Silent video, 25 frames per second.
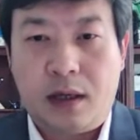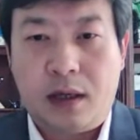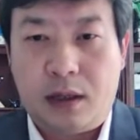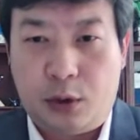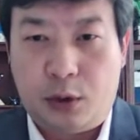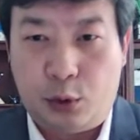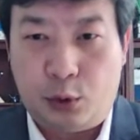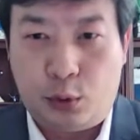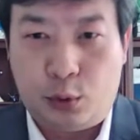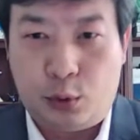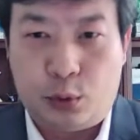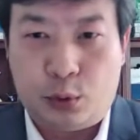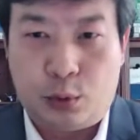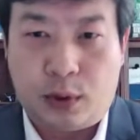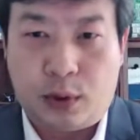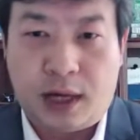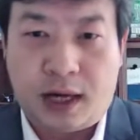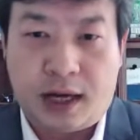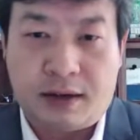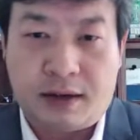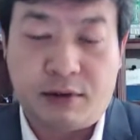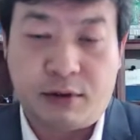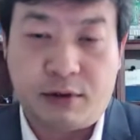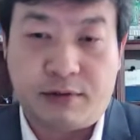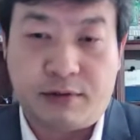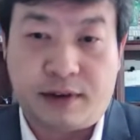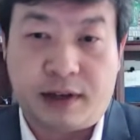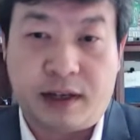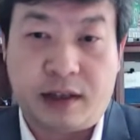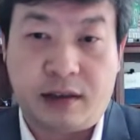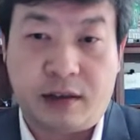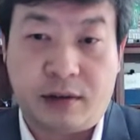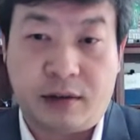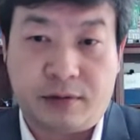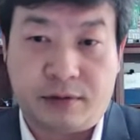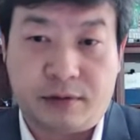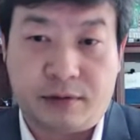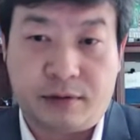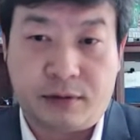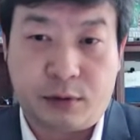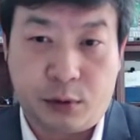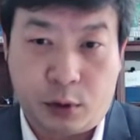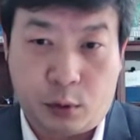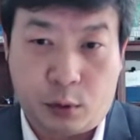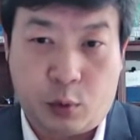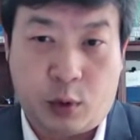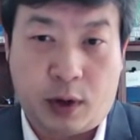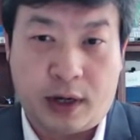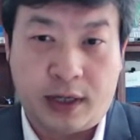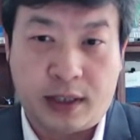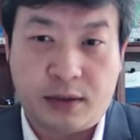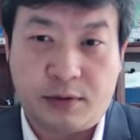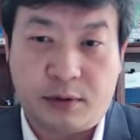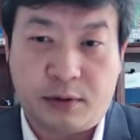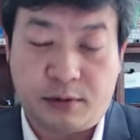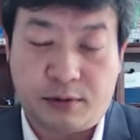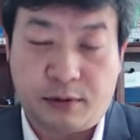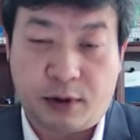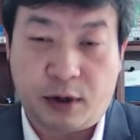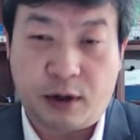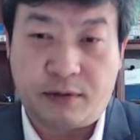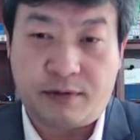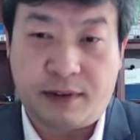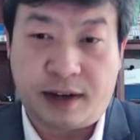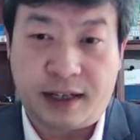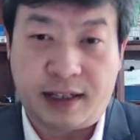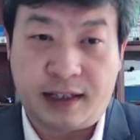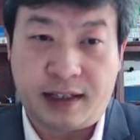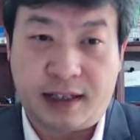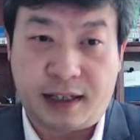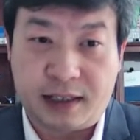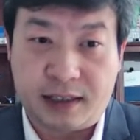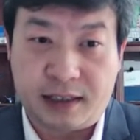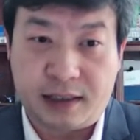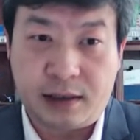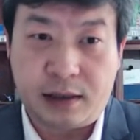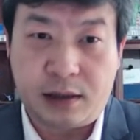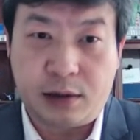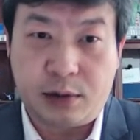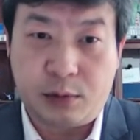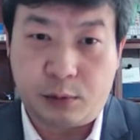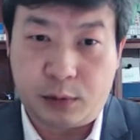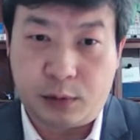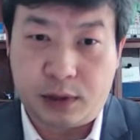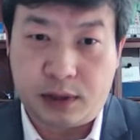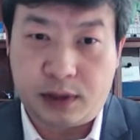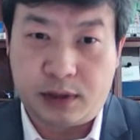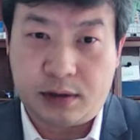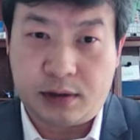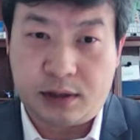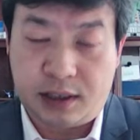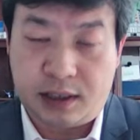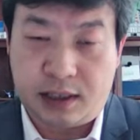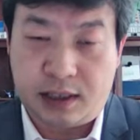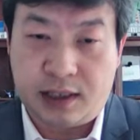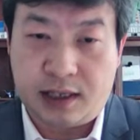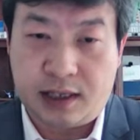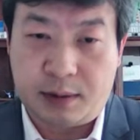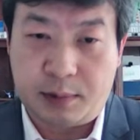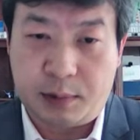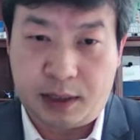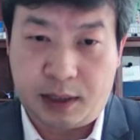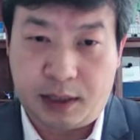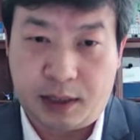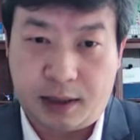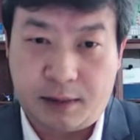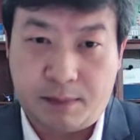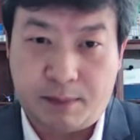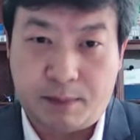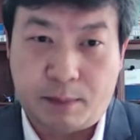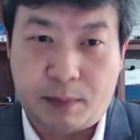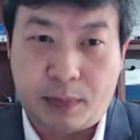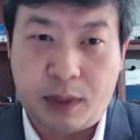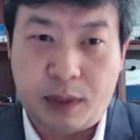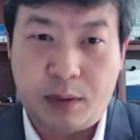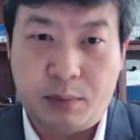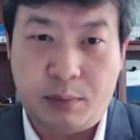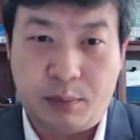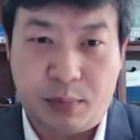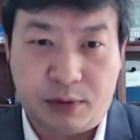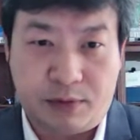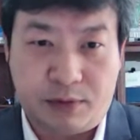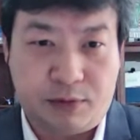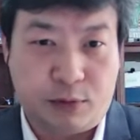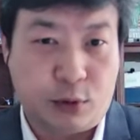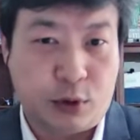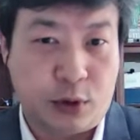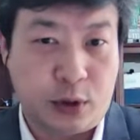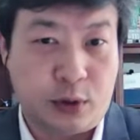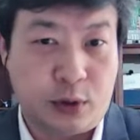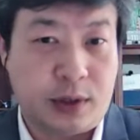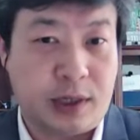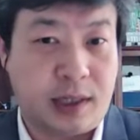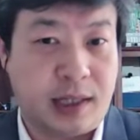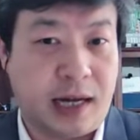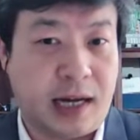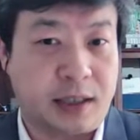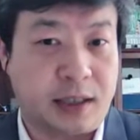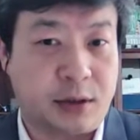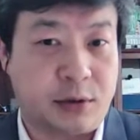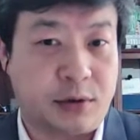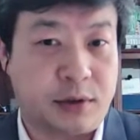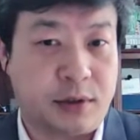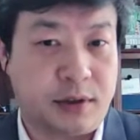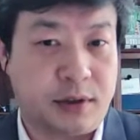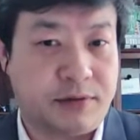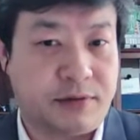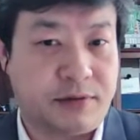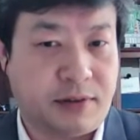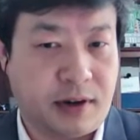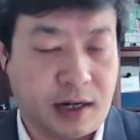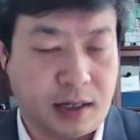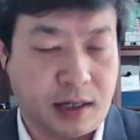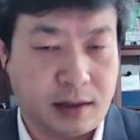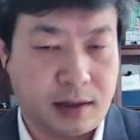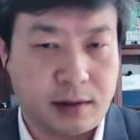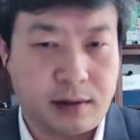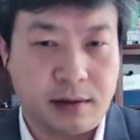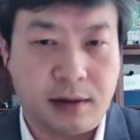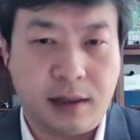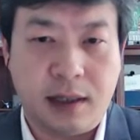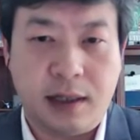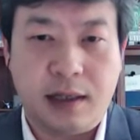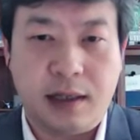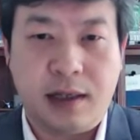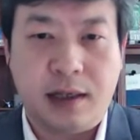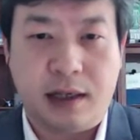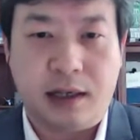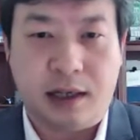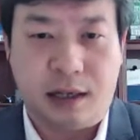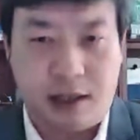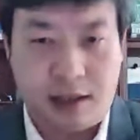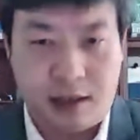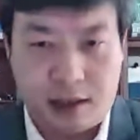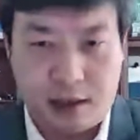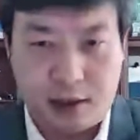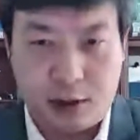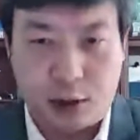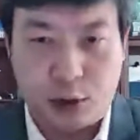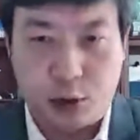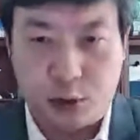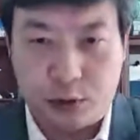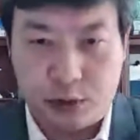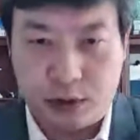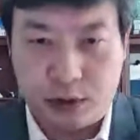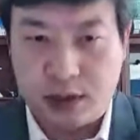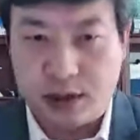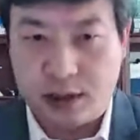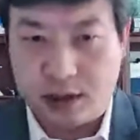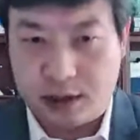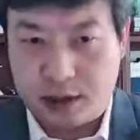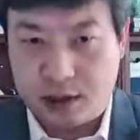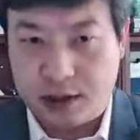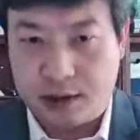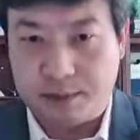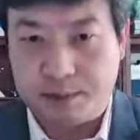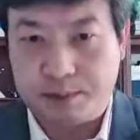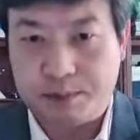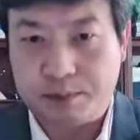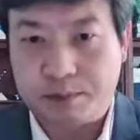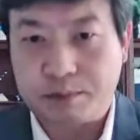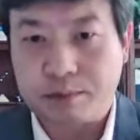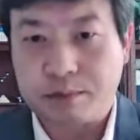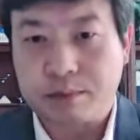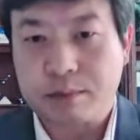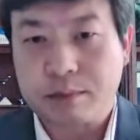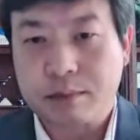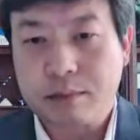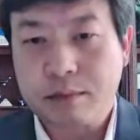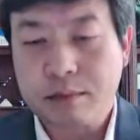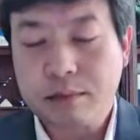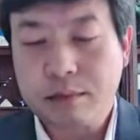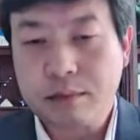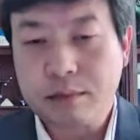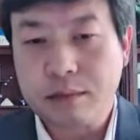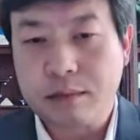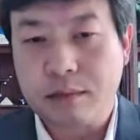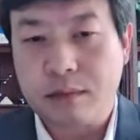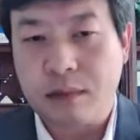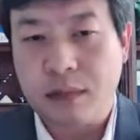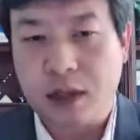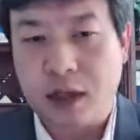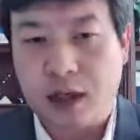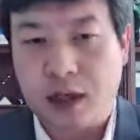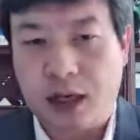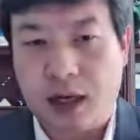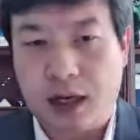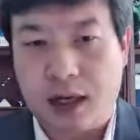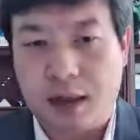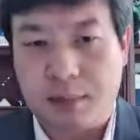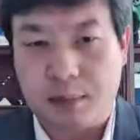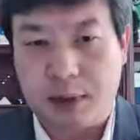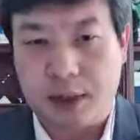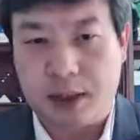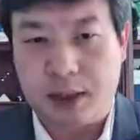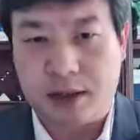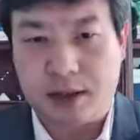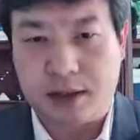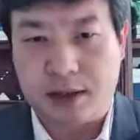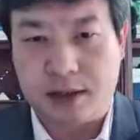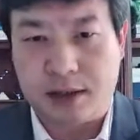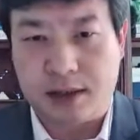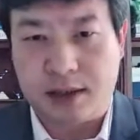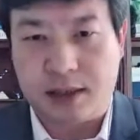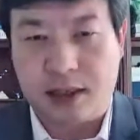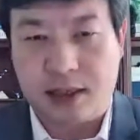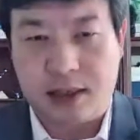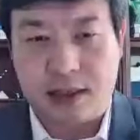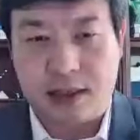You have to file a request for foreign filing license with CNIPA before you can actually file in another jurisdiction. Because